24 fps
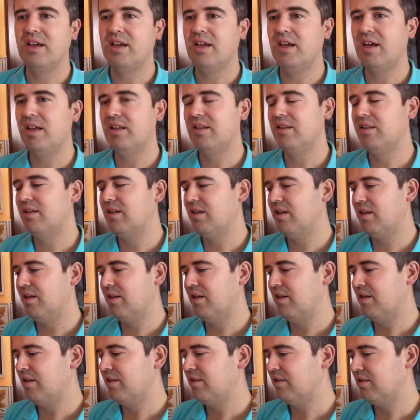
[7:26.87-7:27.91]
and
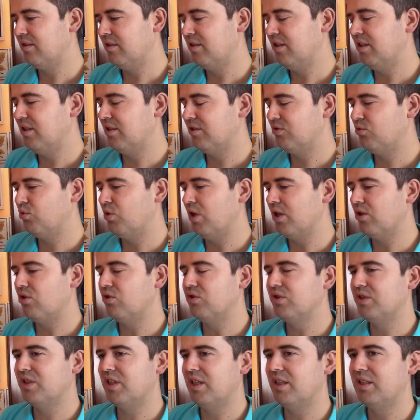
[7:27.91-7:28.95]
this will
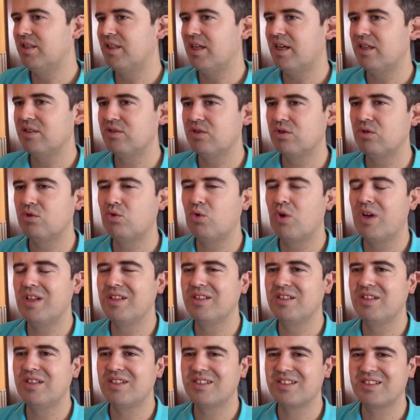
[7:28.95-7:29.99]
consent us to
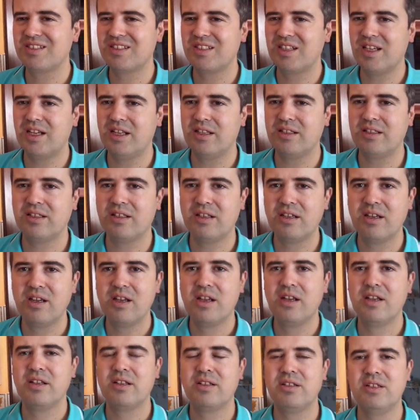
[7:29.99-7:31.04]
understand
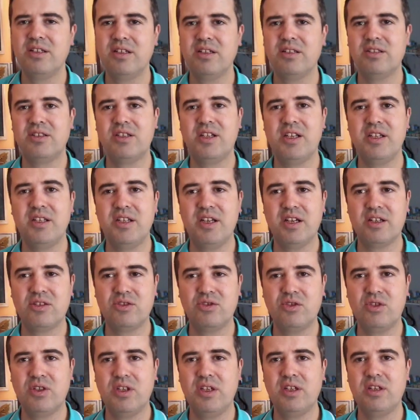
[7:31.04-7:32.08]
their
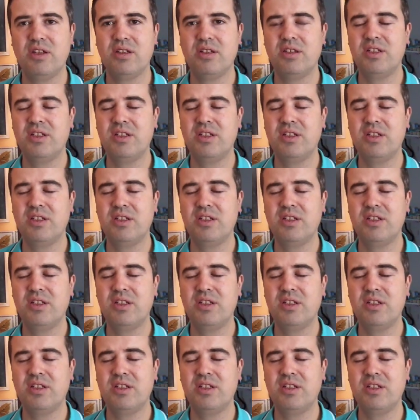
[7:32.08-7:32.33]
trajectory.